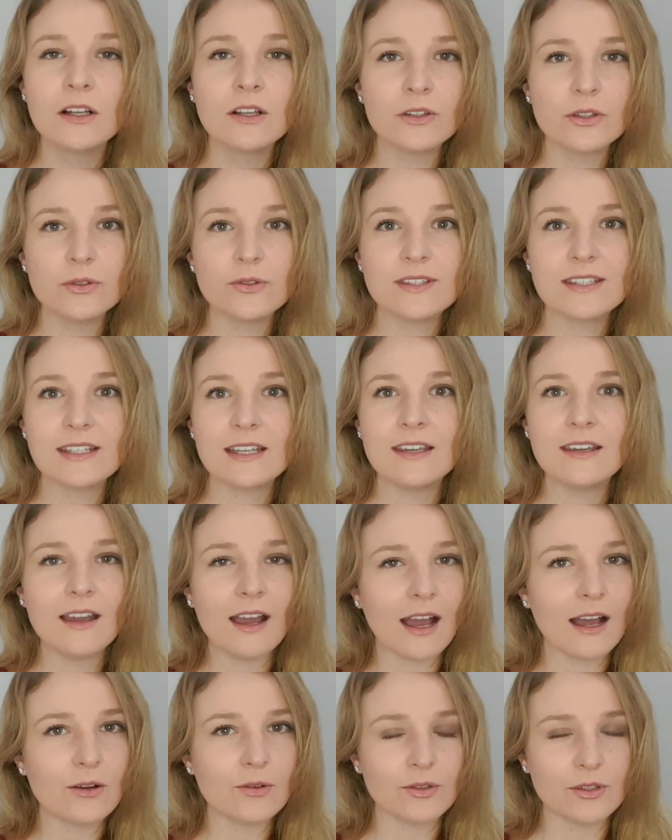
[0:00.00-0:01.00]
You'll see
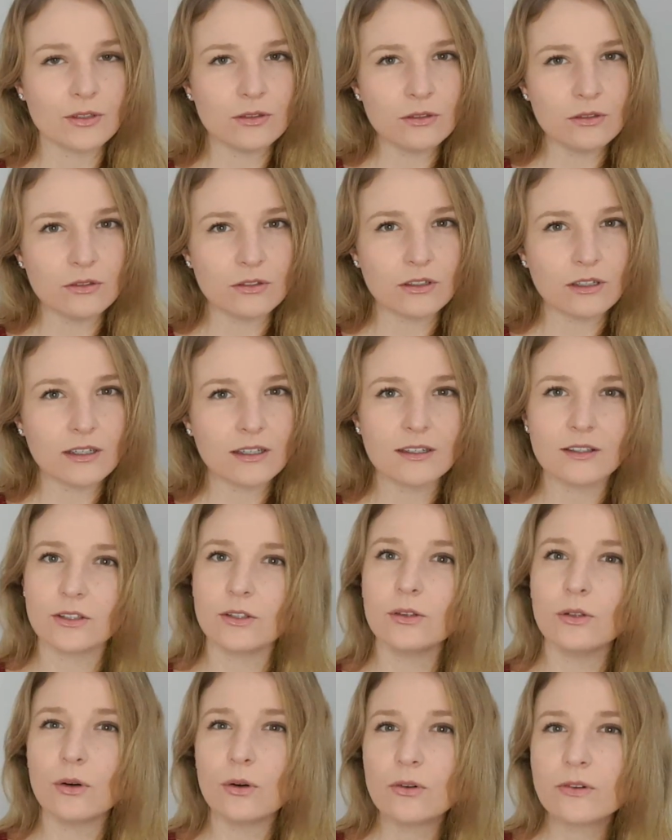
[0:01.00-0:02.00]
how you look.
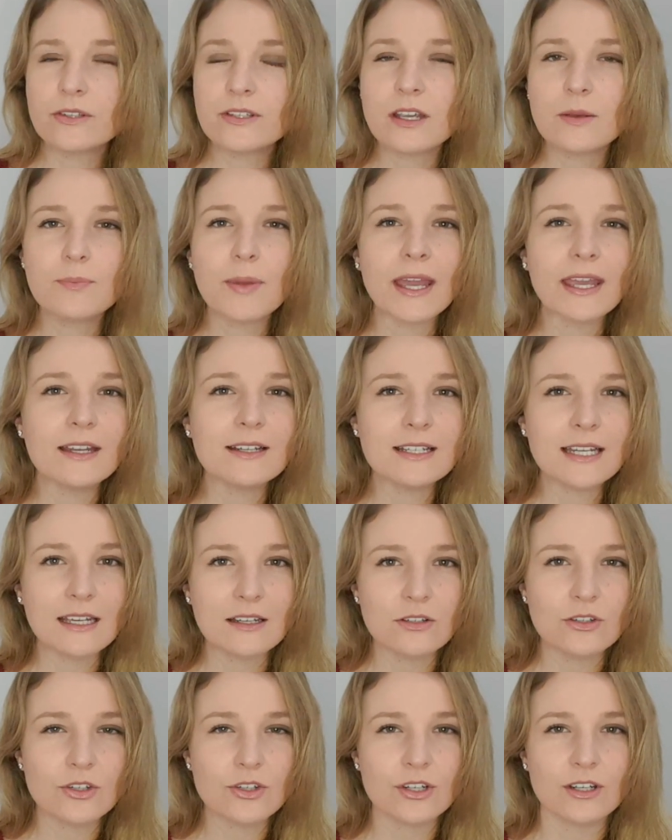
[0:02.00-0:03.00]
You'll also pay
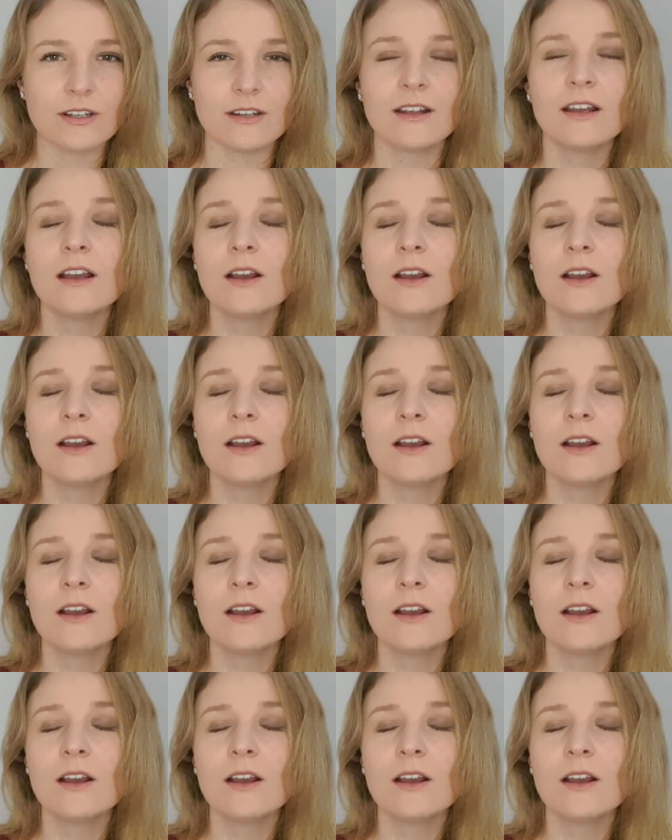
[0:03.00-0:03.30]
attention.